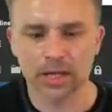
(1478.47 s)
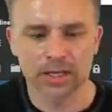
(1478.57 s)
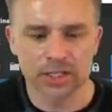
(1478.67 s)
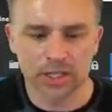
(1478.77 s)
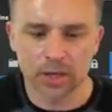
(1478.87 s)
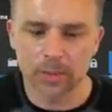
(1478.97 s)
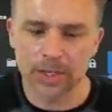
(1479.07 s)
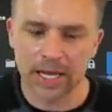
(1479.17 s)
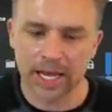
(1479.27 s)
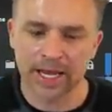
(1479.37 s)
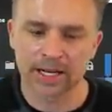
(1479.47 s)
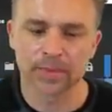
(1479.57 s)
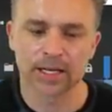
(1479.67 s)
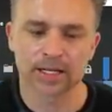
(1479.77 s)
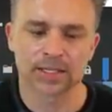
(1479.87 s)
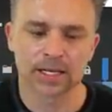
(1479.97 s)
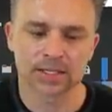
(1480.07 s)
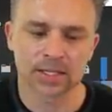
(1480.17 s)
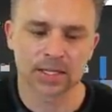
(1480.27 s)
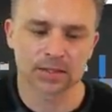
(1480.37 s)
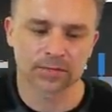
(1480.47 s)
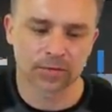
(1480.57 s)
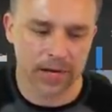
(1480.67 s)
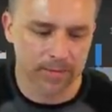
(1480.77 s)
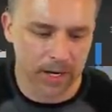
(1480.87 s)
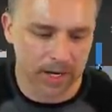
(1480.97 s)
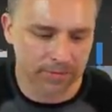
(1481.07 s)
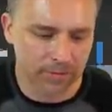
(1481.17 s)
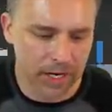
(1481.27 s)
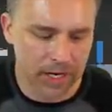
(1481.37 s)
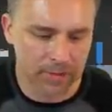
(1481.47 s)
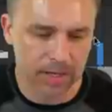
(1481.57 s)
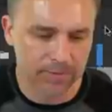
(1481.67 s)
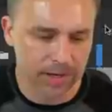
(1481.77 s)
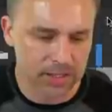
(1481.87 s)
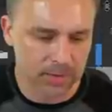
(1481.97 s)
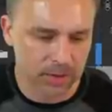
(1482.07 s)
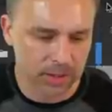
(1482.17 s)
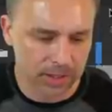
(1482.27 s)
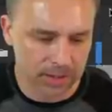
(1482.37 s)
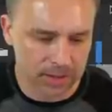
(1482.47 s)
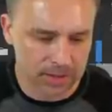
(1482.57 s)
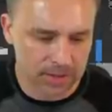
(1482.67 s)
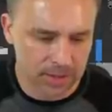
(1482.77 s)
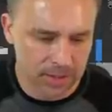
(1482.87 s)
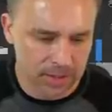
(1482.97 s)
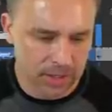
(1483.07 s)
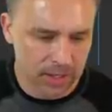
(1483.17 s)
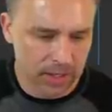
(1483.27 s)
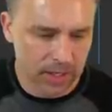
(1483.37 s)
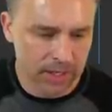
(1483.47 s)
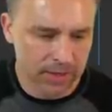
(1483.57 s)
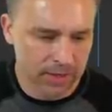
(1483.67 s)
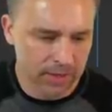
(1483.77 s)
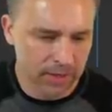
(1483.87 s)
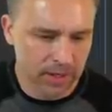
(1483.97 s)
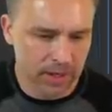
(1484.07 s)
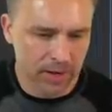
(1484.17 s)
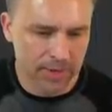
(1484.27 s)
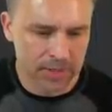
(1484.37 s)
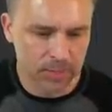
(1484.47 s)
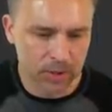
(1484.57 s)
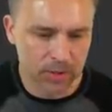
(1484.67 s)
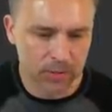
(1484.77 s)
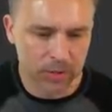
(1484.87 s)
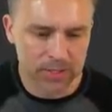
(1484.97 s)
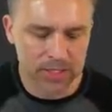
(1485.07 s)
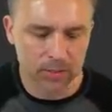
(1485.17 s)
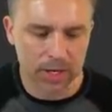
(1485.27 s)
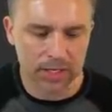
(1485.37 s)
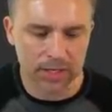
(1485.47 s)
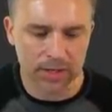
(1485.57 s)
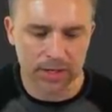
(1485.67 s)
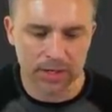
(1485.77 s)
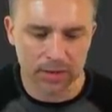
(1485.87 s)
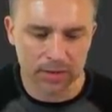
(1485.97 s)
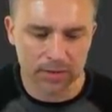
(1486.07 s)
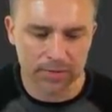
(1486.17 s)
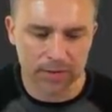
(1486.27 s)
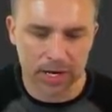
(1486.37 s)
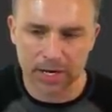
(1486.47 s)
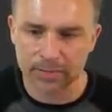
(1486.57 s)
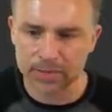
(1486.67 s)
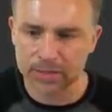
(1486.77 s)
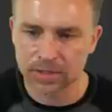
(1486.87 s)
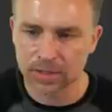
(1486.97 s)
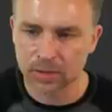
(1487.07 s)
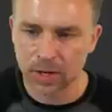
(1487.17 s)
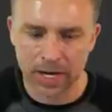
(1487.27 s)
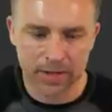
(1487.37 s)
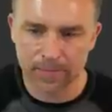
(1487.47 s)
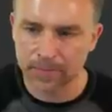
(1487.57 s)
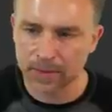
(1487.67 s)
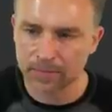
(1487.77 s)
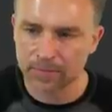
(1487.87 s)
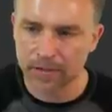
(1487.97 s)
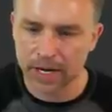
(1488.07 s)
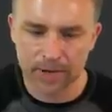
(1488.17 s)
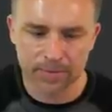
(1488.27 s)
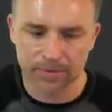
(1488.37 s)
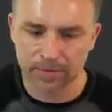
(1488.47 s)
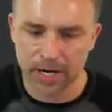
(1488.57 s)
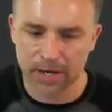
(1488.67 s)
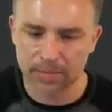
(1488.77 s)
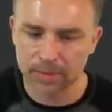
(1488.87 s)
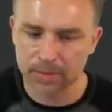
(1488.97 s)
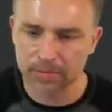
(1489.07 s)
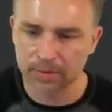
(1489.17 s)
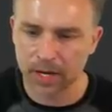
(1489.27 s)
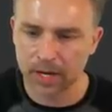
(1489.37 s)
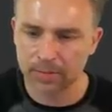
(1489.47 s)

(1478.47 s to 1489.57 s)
Adobe Animate. Does things frame by frame. If I double click at this, uh, on this bird, we can see right in here, here are the frames, right? Frame, frame, frame,